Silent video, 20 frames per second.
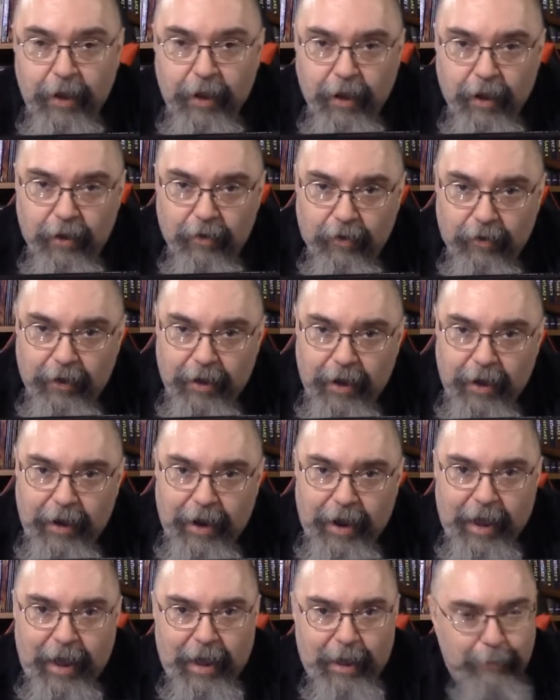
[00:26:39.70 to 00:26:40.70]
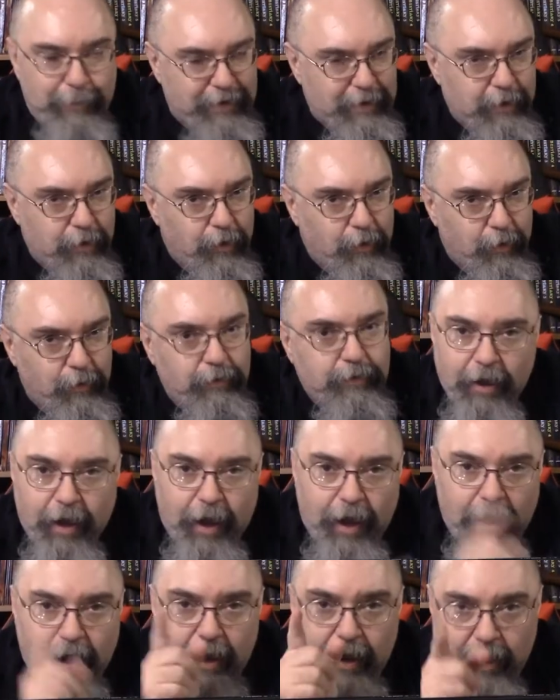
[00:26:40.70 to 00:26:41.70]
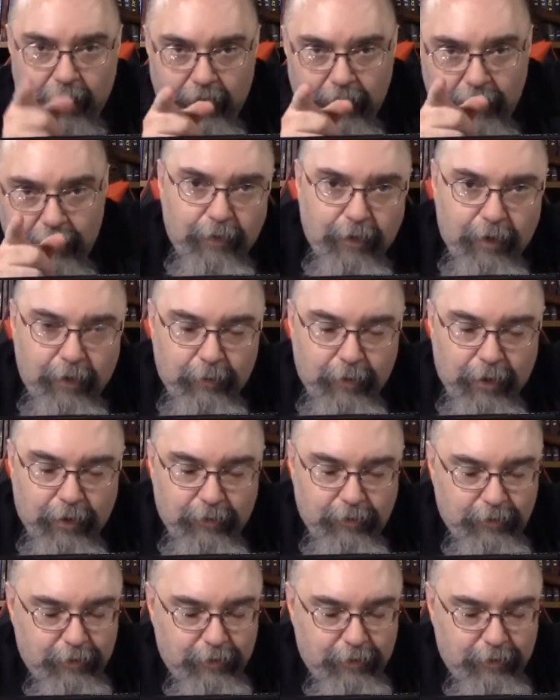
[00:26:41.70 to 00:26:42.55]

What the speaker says: And on that happy note, I am Dr.